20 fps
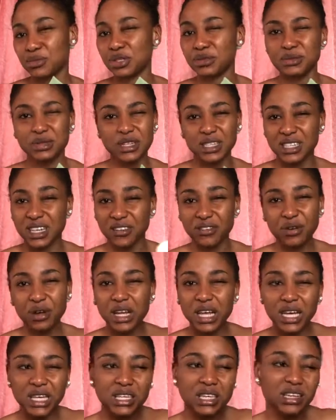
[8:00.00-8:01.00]
much because I feel
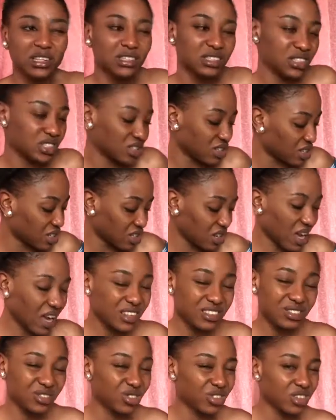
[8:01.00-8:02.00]
like it
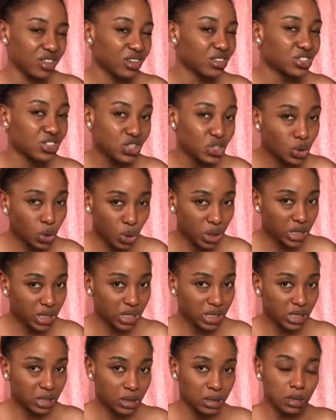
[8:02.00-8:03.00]
has nothing strong
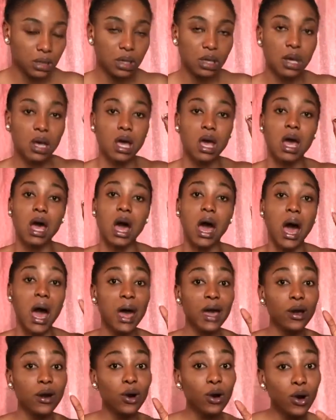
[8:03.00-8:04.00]
in it.
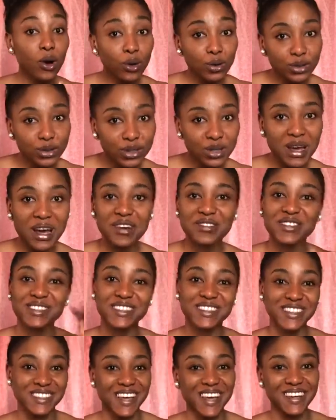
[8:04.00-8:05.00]
I also have a
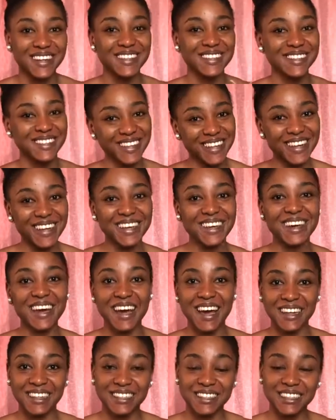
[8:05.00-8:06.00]
salicylic
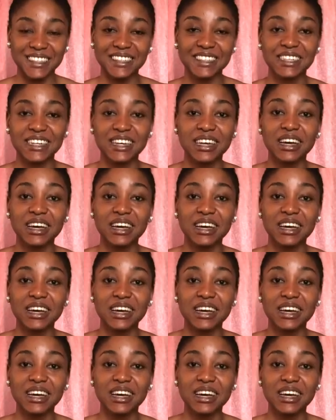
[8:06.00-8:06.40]
acid